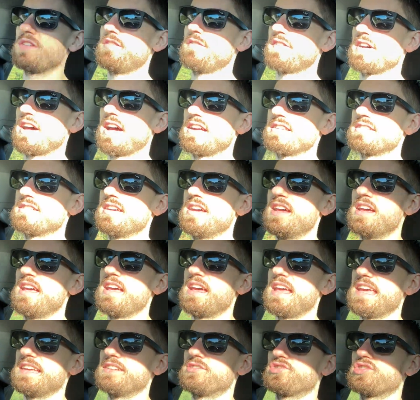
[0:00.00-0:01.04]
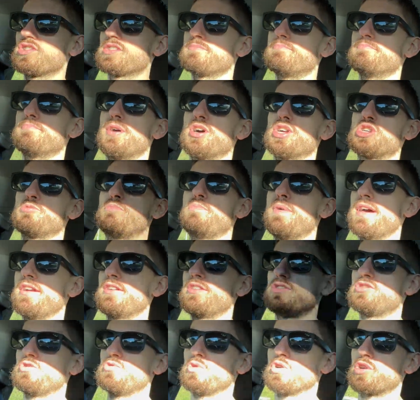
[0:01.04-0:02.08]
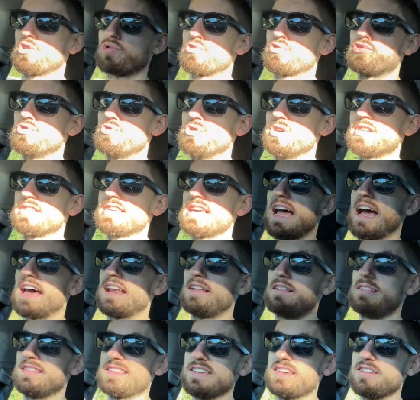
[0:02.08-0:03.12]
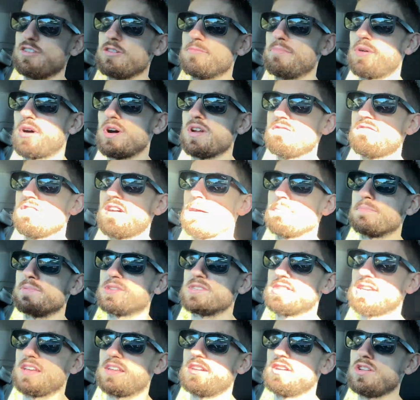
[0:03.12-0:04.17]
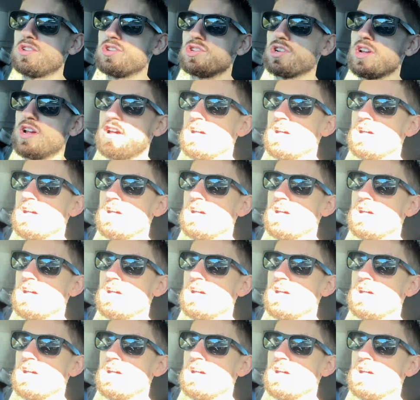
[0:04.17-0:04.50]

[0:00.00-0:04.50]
fat. It's just much better to accrue it at a leaner body fat percentage,